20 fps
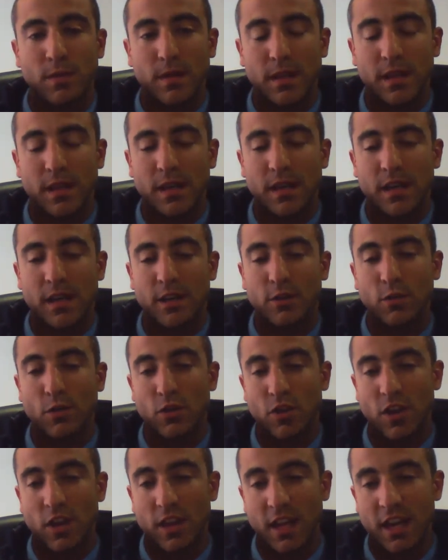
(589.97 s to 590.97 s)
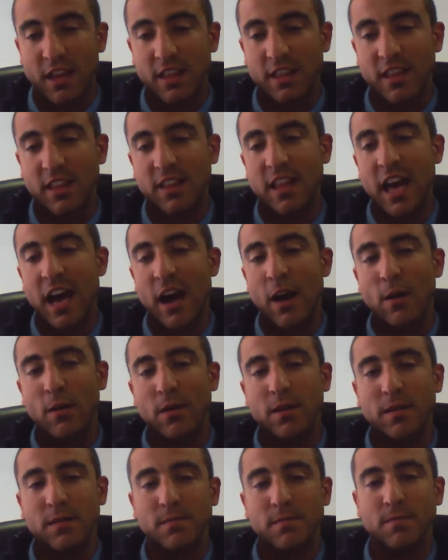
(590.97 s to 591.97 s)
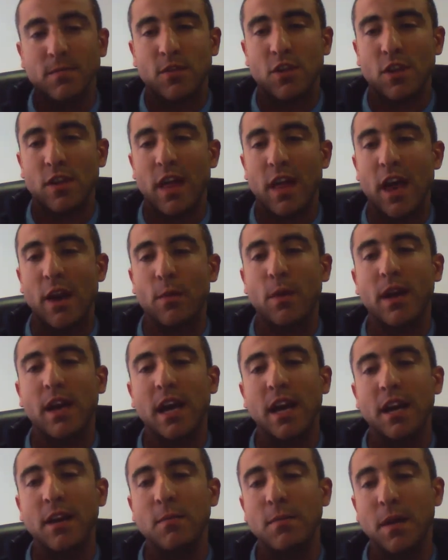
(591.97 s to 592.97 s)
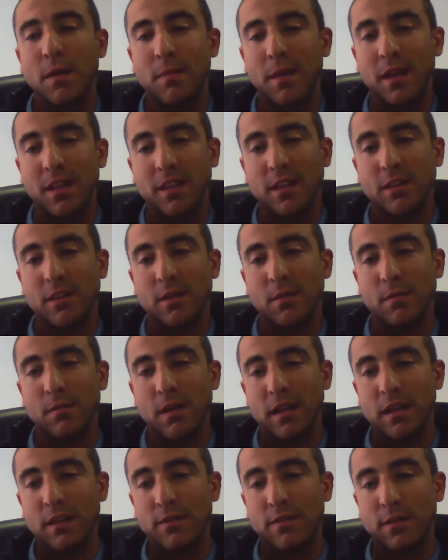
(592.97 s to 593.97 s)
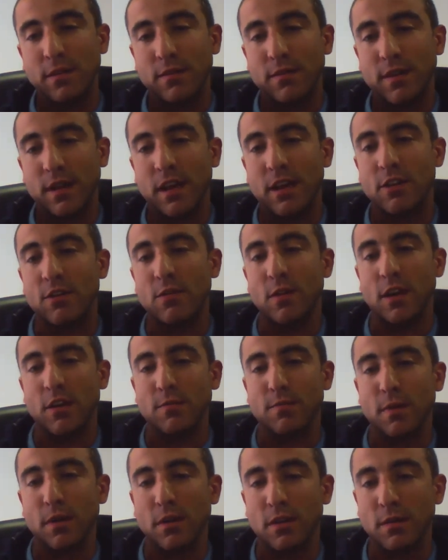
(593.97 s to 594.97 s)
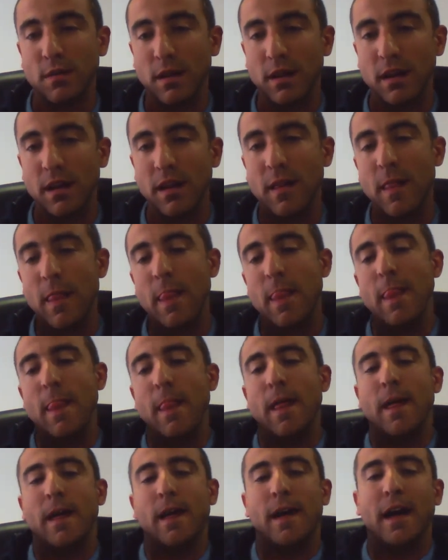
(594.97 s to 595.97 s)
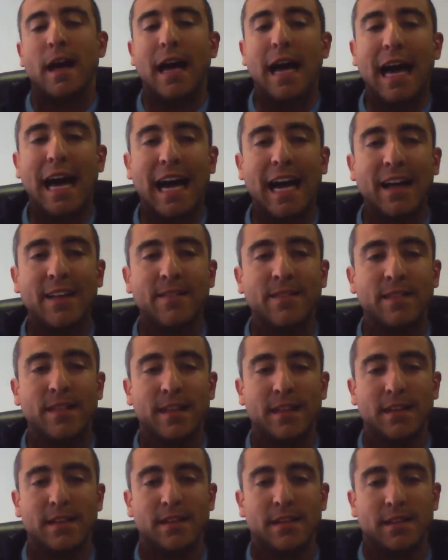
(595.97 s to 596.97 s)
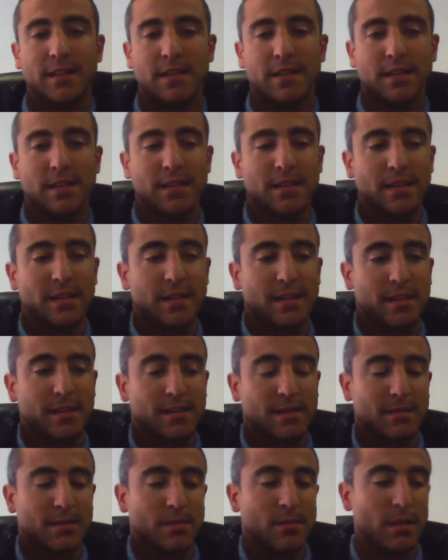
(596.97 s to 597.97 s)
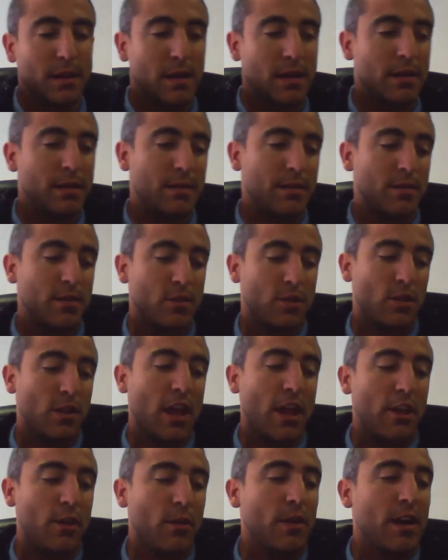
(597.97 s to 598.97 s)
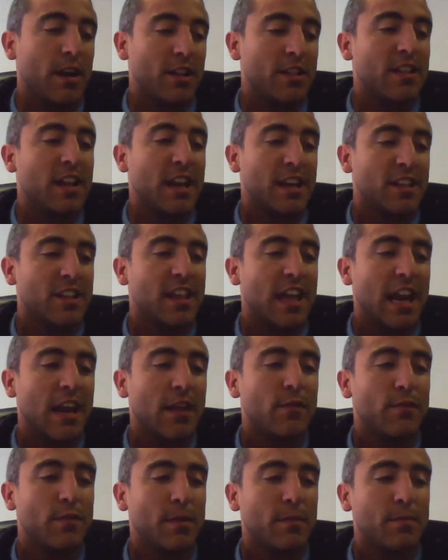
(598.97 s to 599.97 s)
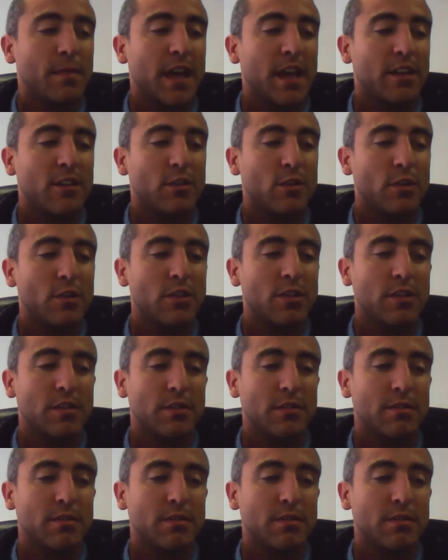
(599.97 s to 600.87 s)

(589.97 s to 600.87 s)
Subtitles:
to suggest it now, so that we can implement it completely for free as soon as possible. And well, so that you can start selling from that source